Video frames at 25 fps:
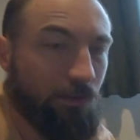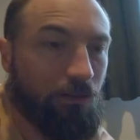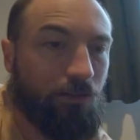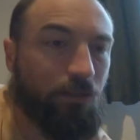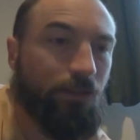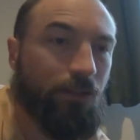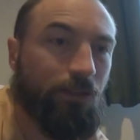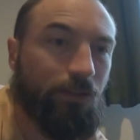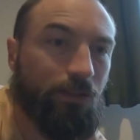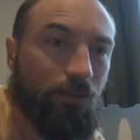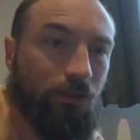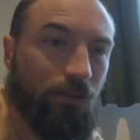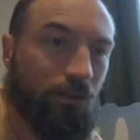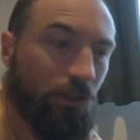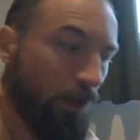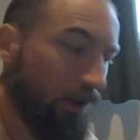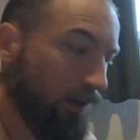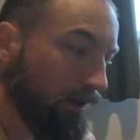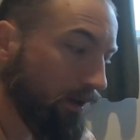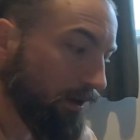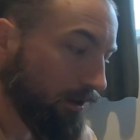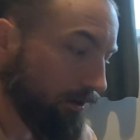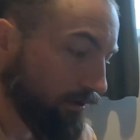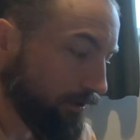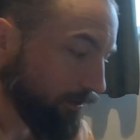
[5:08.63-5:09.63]
there's
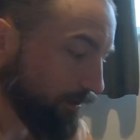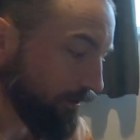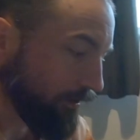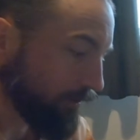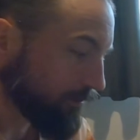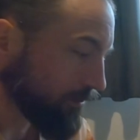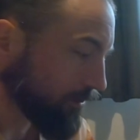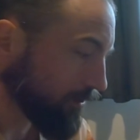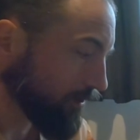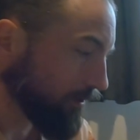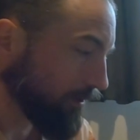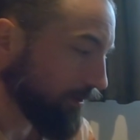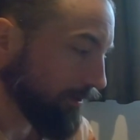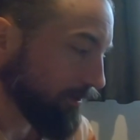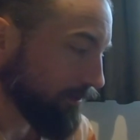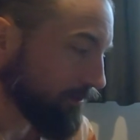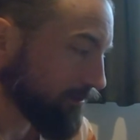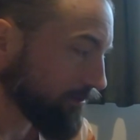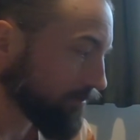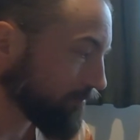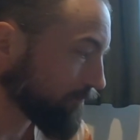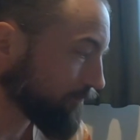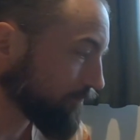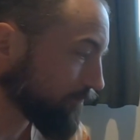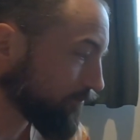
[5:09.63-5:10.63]
not a
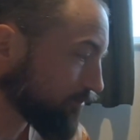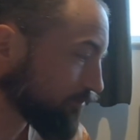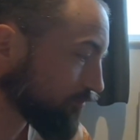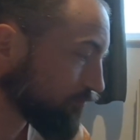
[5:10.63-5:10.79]
lot of